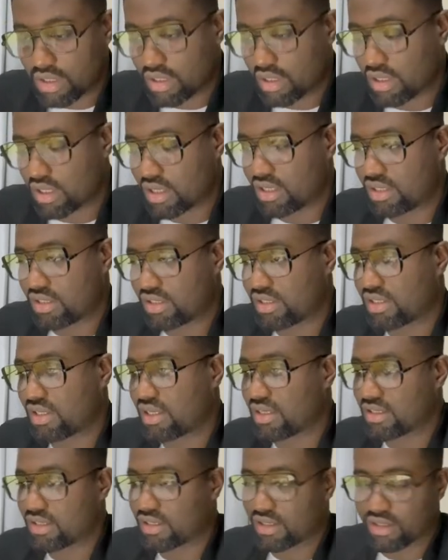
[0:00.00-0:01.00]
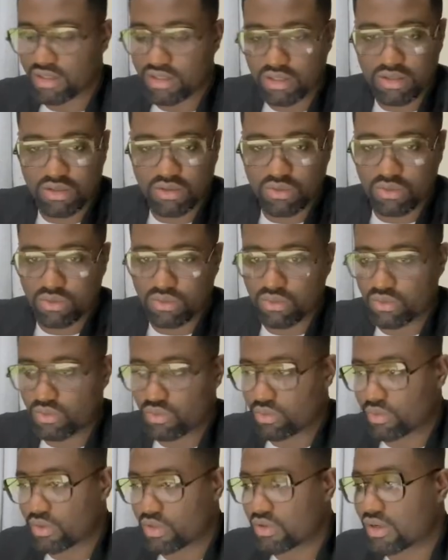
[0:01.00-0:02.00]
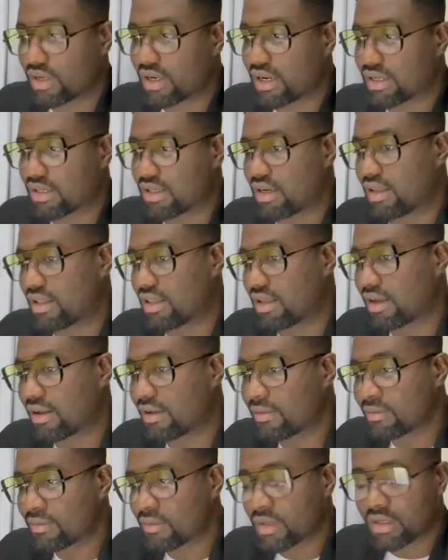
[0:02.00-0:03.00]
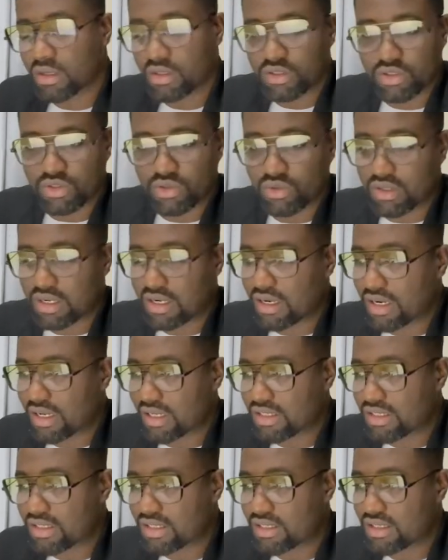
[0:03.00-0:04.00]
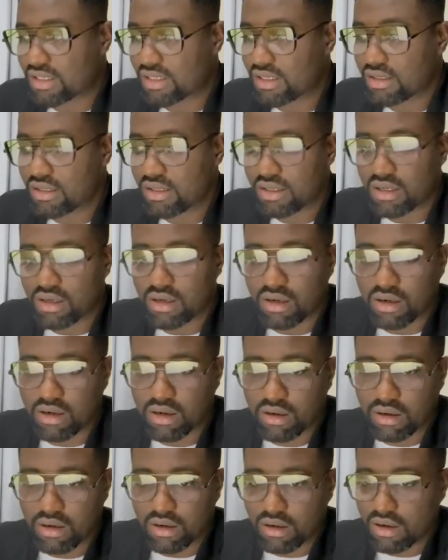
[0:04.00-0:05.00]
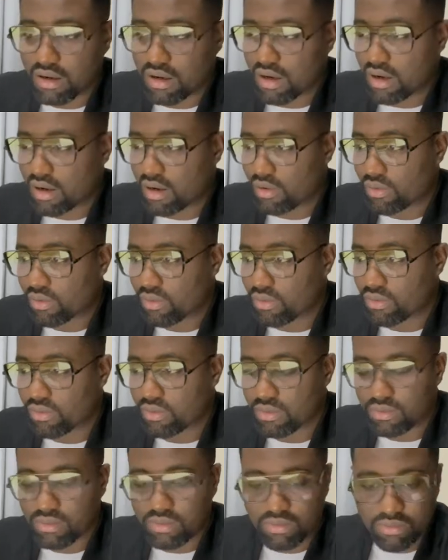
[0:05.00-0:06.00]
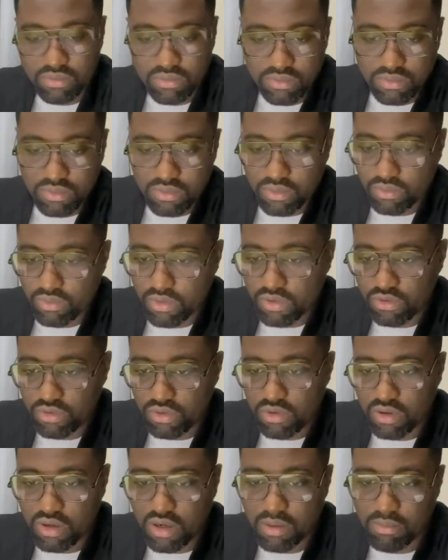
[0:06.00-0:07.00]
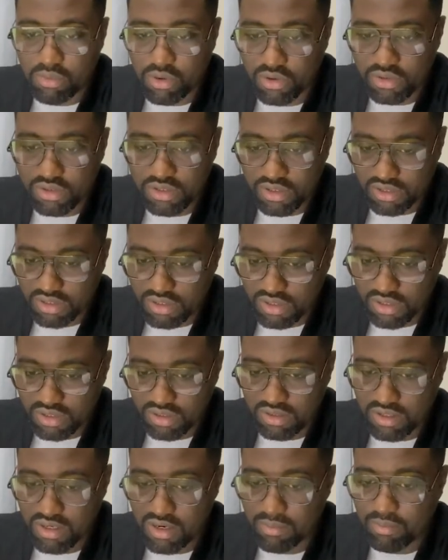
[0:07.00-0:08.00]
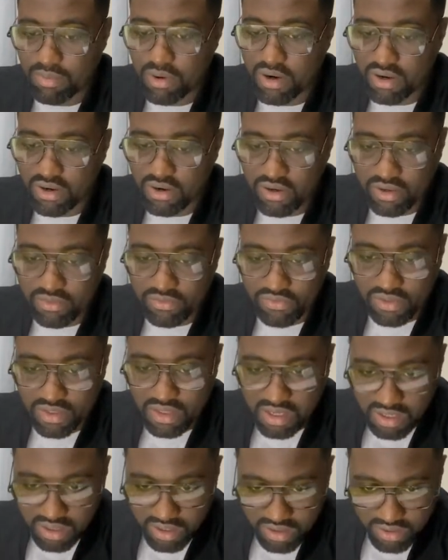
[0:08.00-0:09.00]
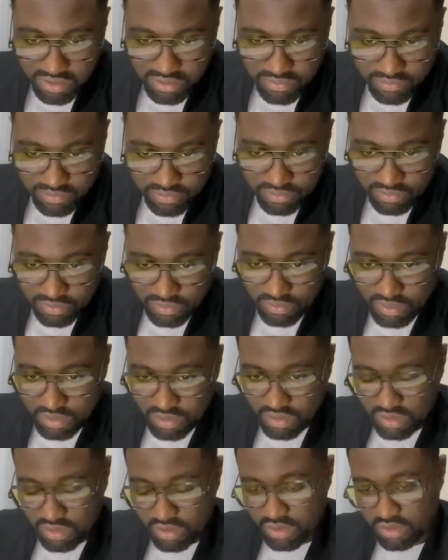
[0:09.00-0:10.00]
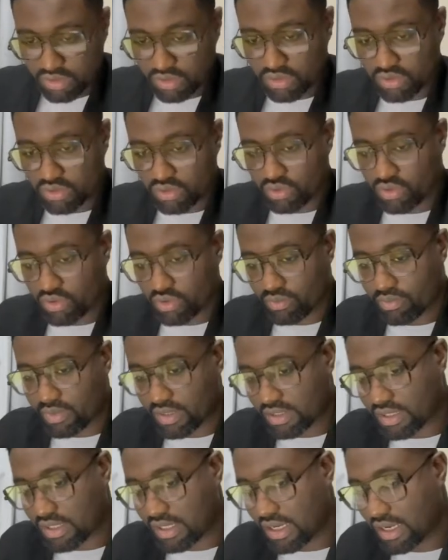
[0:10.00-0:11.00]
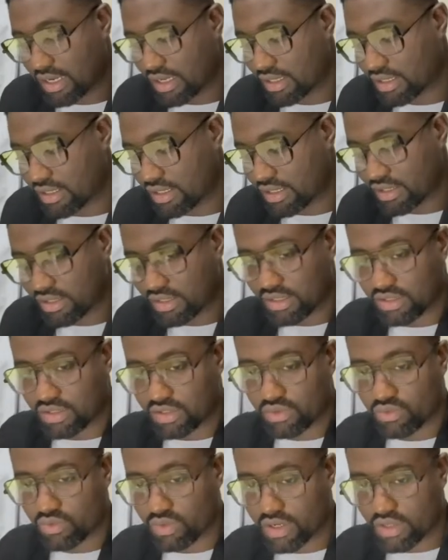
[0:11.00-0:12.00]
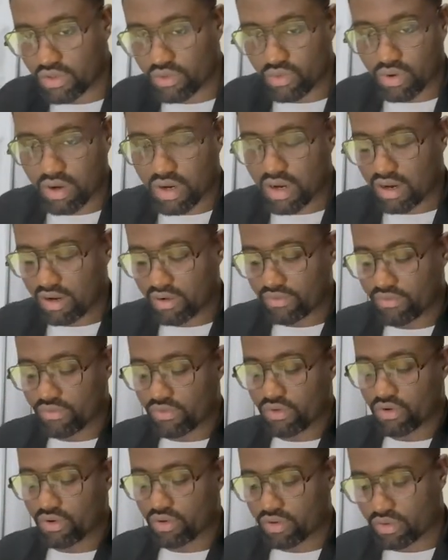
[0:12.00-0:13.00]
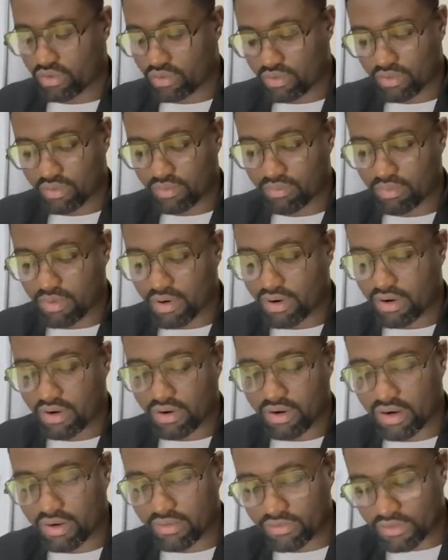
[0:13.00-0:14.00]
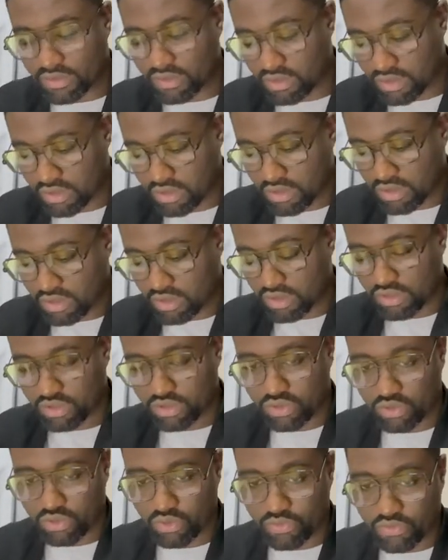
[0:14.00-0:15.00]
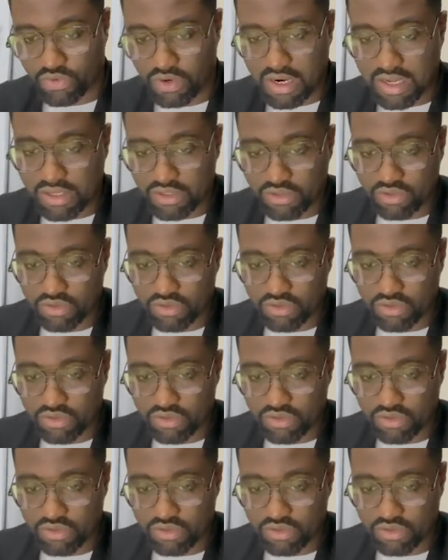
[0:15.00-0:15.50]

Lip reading: in CSS. We'll be doing that later. So the next thing I would want to talk about is the paragraph tag. So basically this is where you have your paragraphs. So for that you